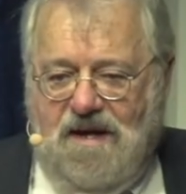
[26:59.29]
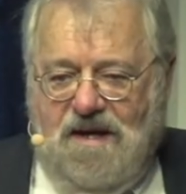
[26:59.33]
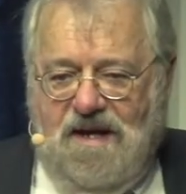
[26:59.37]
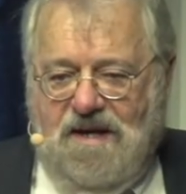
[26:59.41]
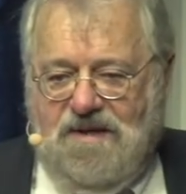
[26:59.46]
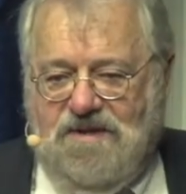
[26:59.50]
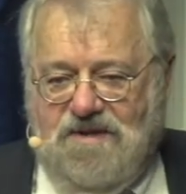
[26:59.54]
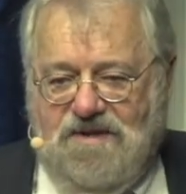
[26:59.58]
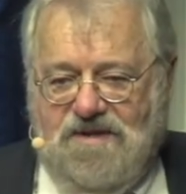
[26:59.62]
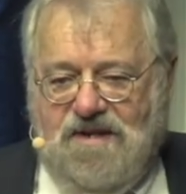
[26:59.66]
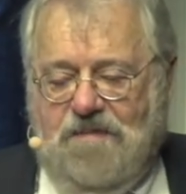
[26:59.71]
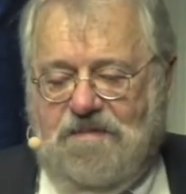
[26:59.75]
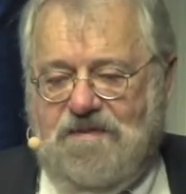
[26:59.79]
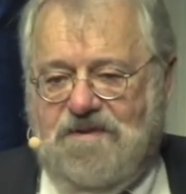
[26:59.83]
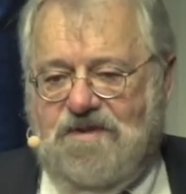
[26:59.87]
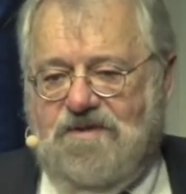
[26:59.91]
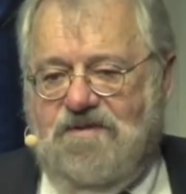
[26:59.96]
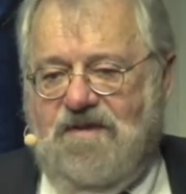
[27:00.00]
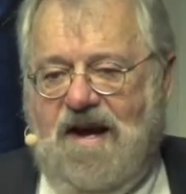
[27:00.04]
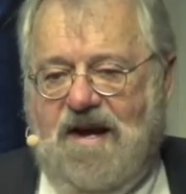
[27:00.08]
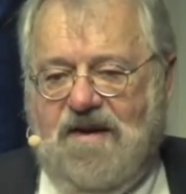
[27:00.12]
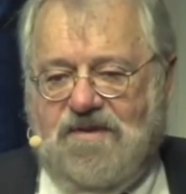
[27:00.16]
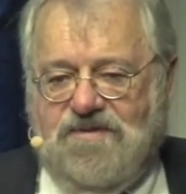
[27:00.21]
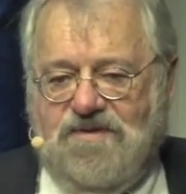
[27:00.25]
hitches up his
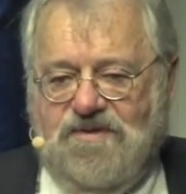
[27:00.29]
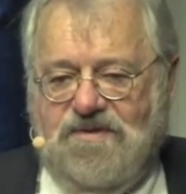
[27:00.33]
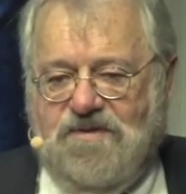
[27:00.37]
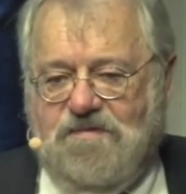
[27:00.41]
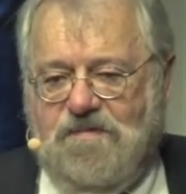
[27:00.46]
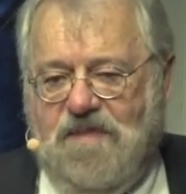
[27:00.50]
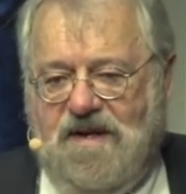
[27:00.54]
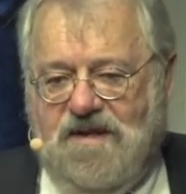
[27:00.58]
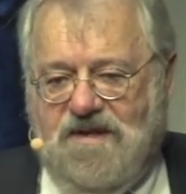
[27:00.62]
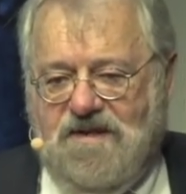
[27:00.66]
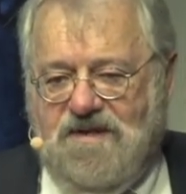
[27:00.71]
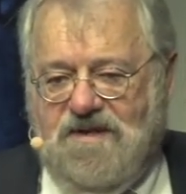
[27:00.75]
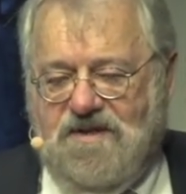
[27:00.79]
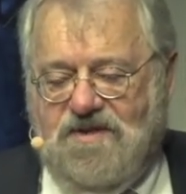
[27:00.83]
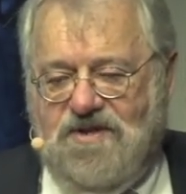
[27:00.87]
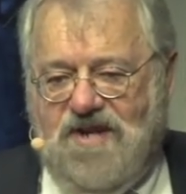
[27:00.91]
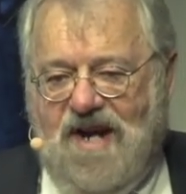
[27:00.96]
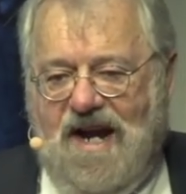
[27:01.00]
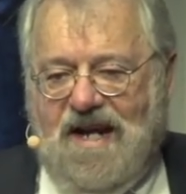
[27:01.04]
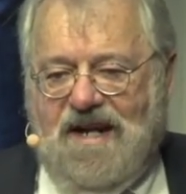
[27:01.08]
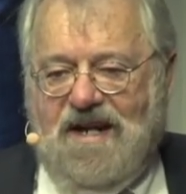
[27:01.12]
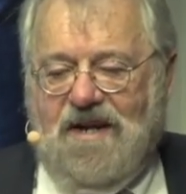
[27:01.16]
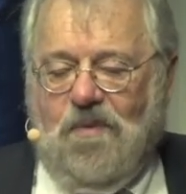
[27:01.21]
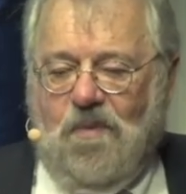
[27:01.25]
trousers, buttons his
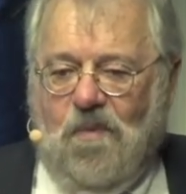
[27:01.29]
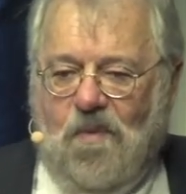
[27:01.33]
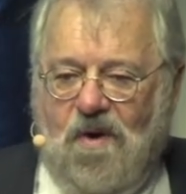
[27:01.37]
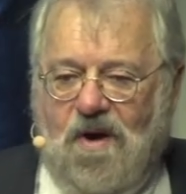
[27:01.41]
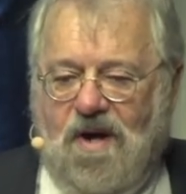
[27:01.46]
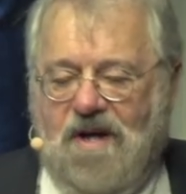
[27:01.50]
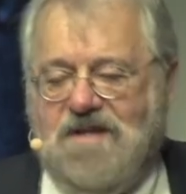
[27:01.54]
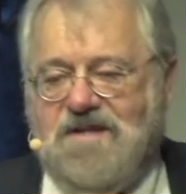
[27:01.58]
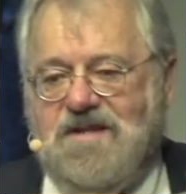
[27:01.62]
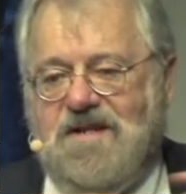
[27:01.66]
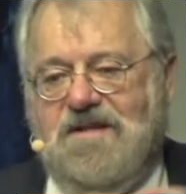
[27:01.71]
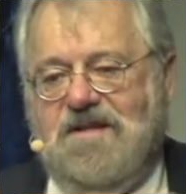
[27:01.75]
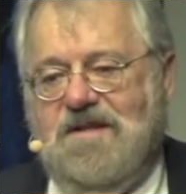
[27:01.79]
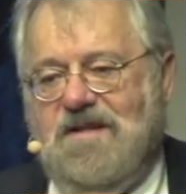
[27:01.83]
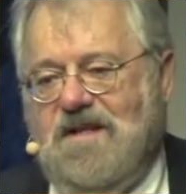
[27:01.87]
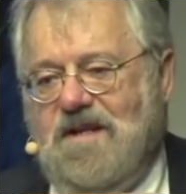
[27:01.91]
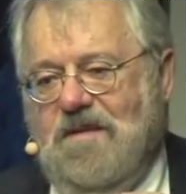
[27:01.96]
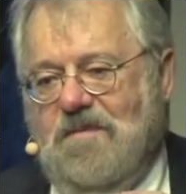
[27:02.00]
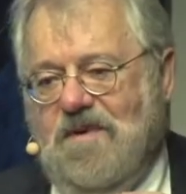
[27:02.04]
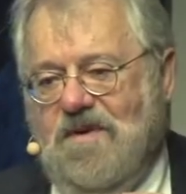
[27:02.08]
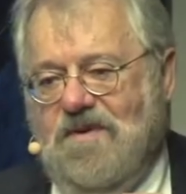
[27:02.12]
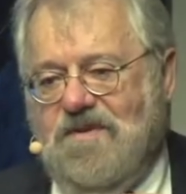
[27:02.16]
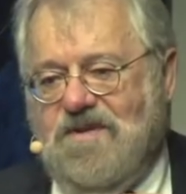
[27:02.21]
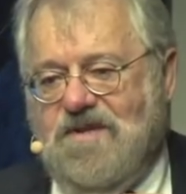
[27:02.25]
jacket, walks into the
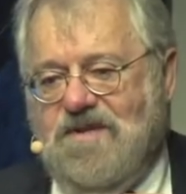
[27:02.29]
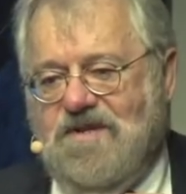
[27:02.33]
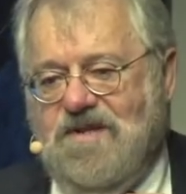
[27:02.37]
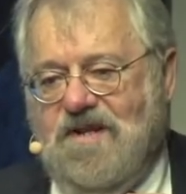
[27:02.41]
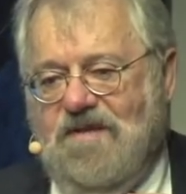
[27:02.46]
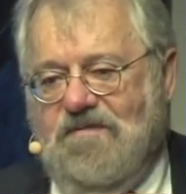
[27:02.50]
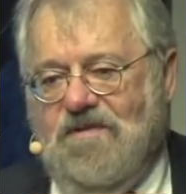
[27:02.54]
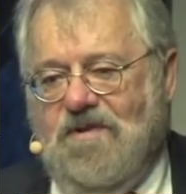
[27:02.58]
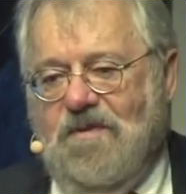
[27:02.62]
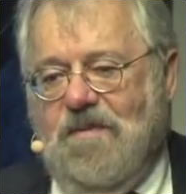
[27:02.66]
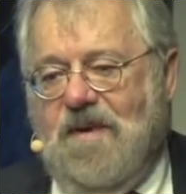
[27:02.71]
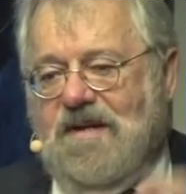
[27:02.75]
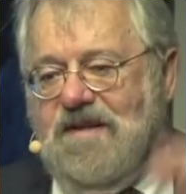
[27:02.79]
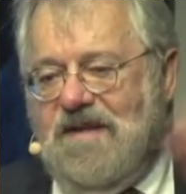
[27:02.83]
emergency room,